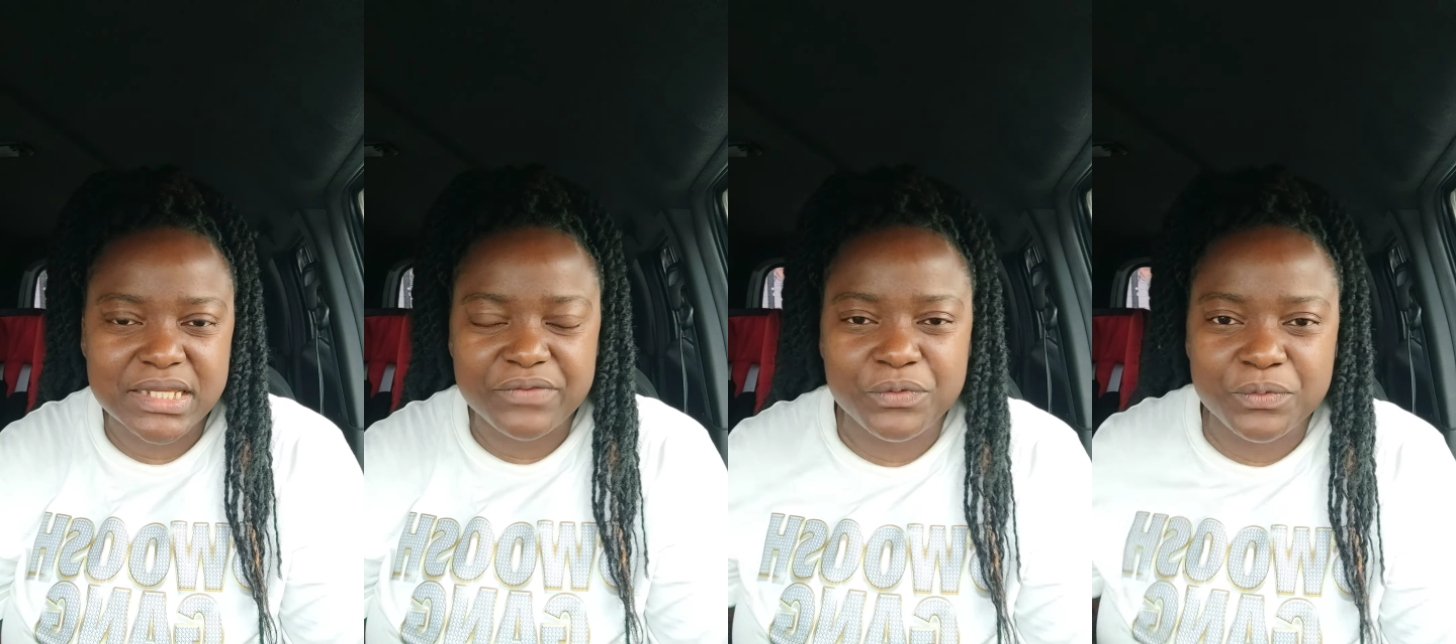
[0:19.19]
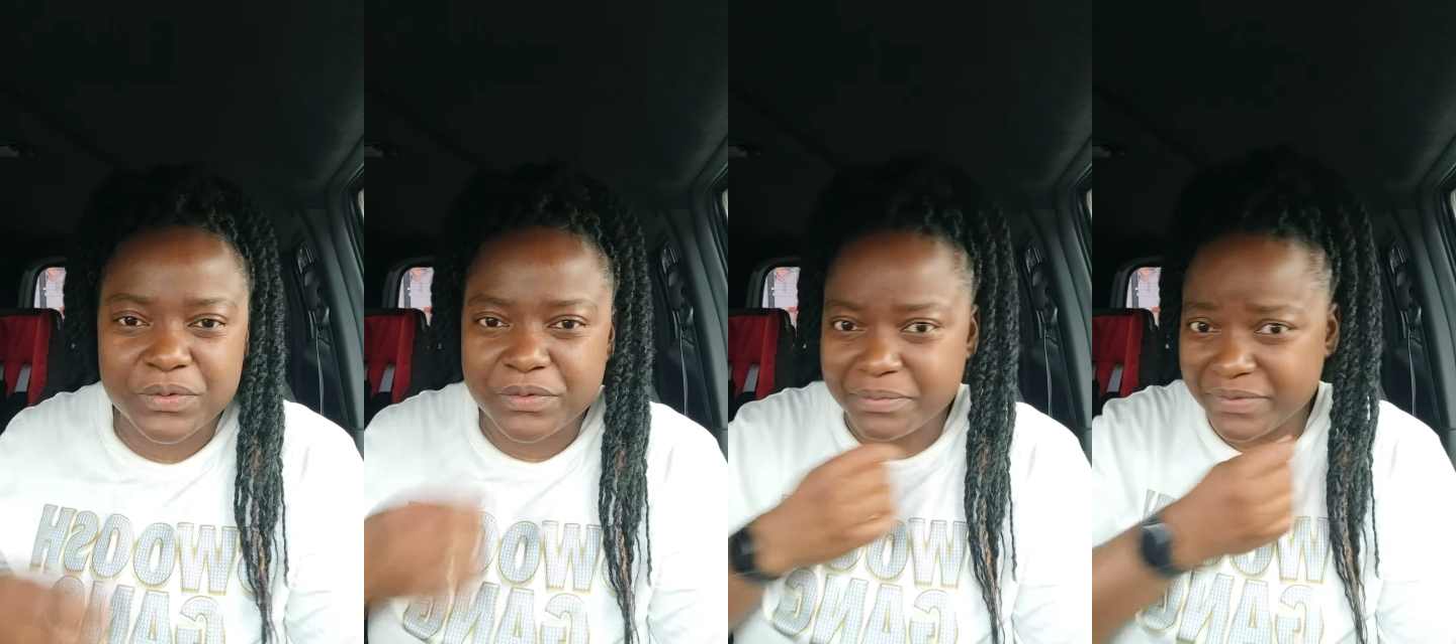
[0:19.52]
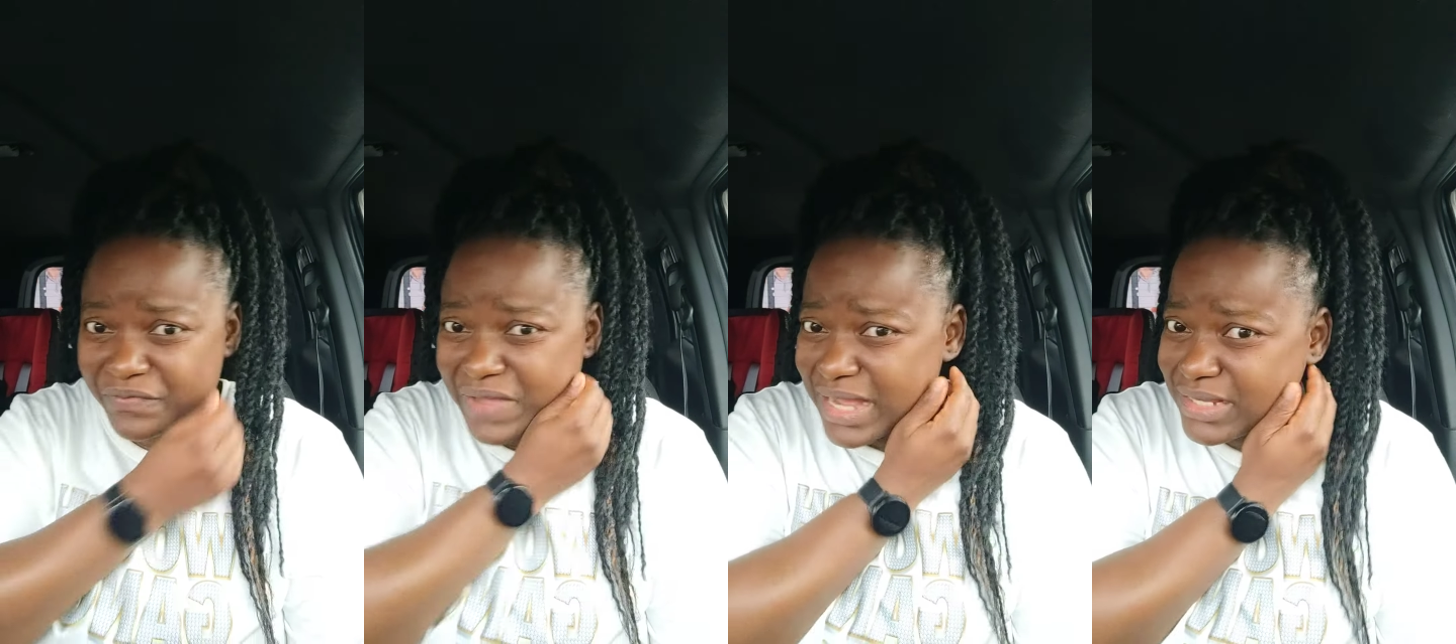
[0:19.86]
if you want to
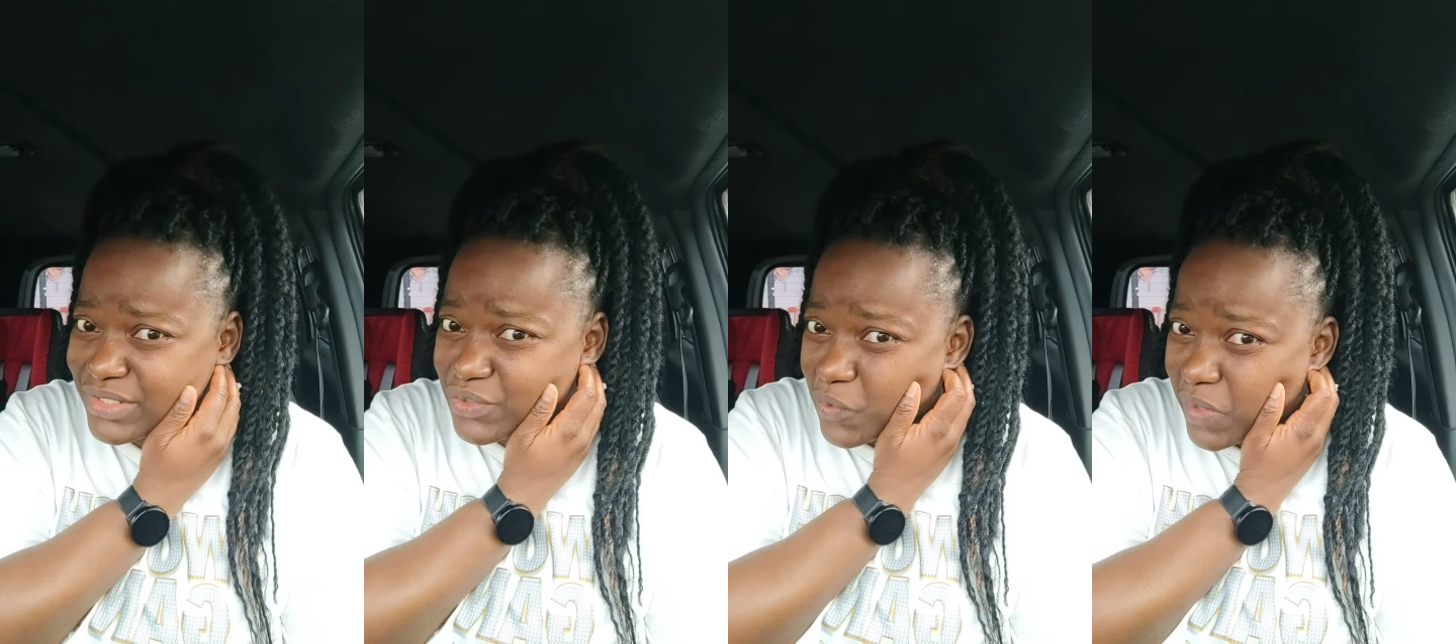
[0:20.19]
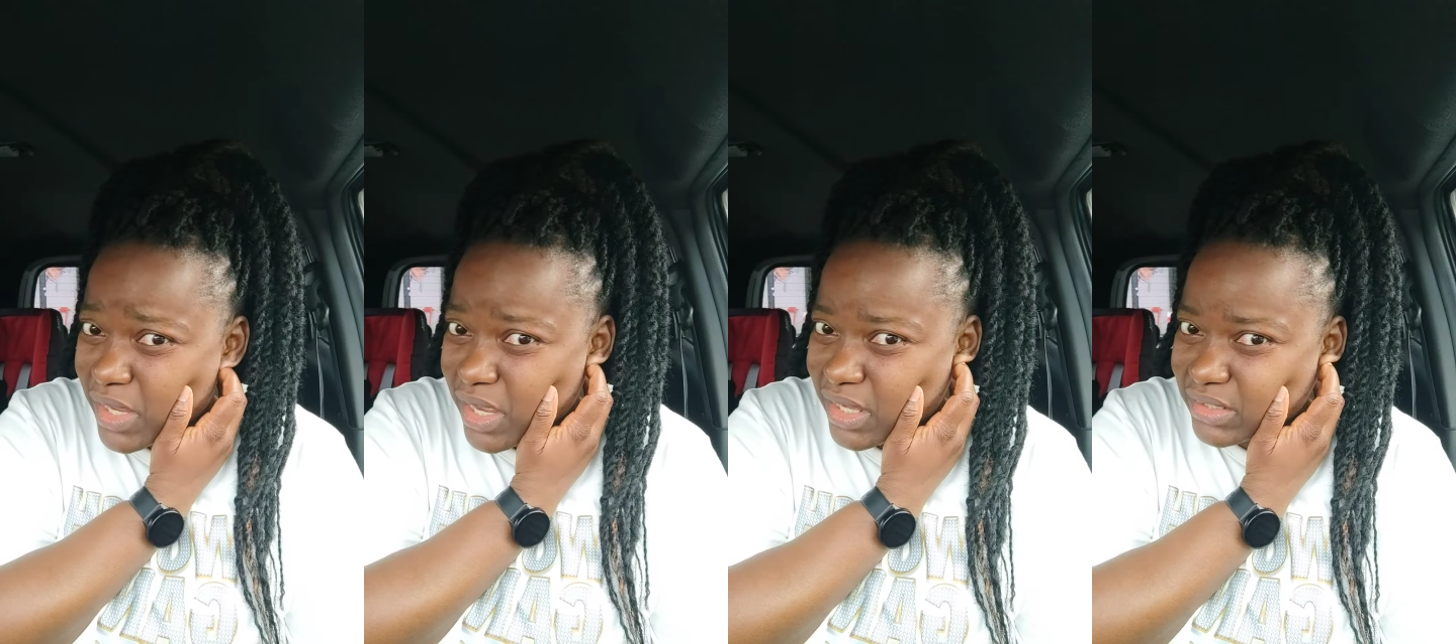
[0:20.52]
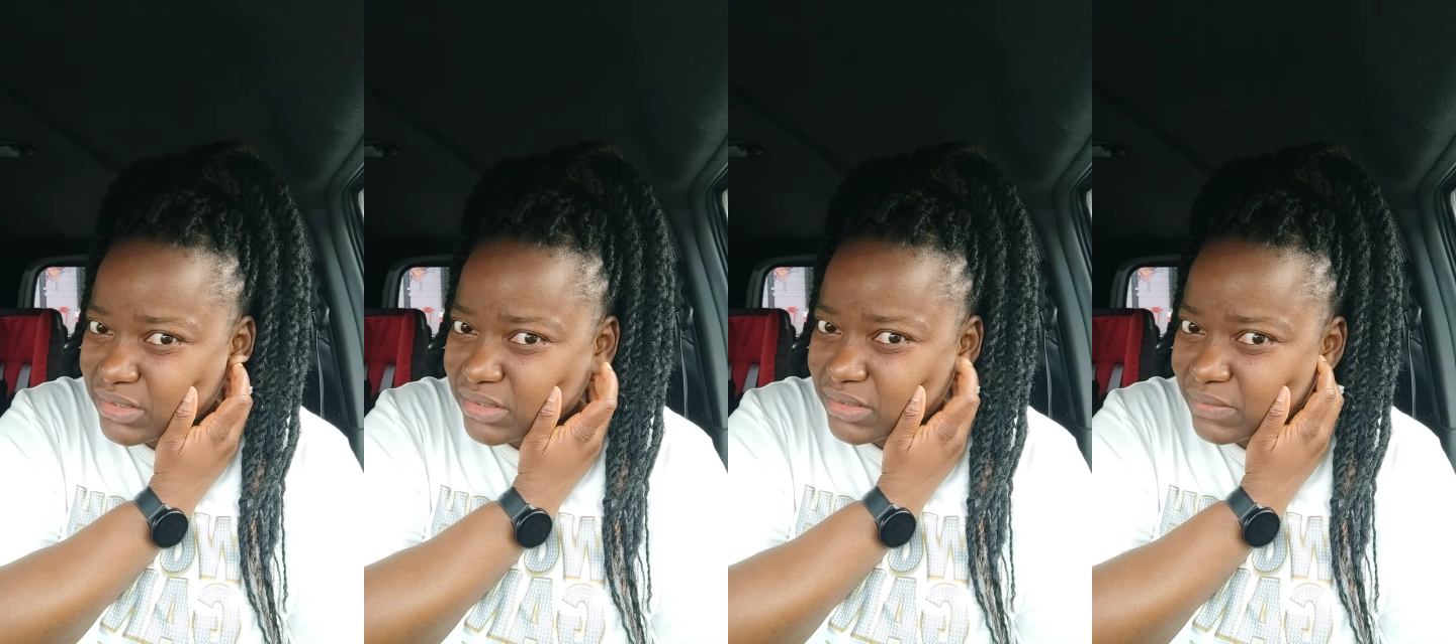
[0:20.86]
be vaxxed or
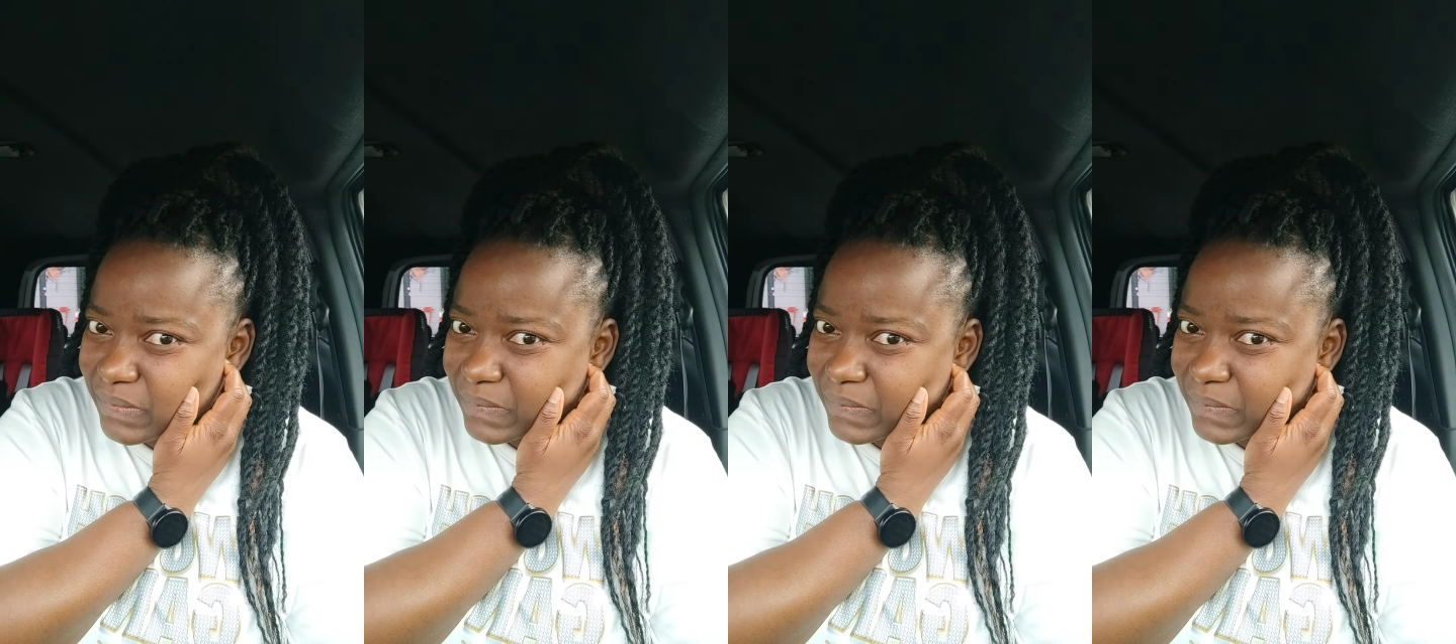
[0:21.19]
not.